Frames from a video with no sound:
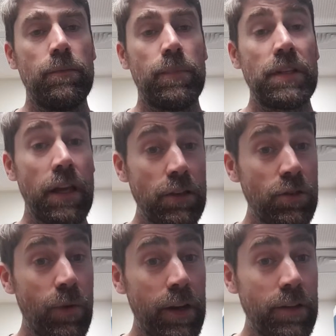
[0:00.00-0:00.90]

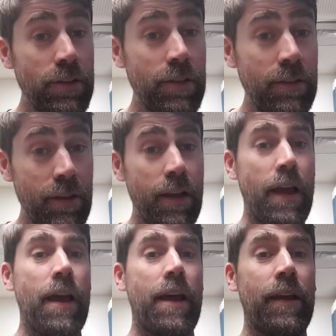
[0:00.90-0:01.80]
potential energy
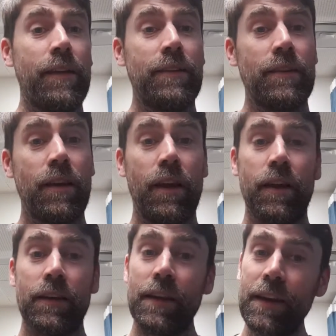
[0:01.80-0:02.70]
and
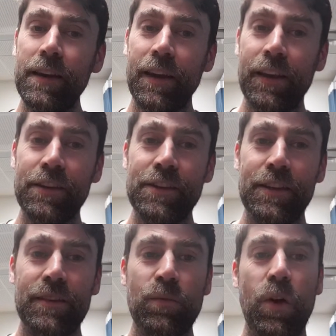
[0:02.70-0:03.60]
kinetic energy
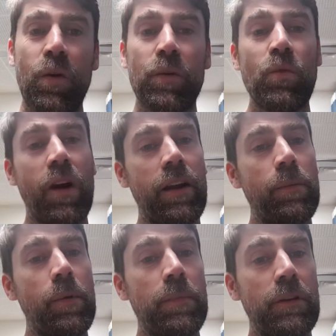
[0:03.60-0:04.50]
as well, and write up
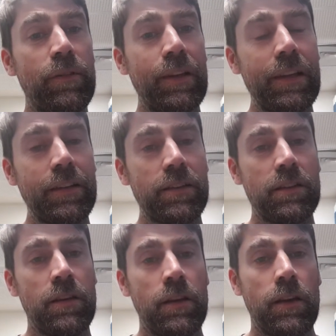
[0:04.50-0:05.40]
a bit of a list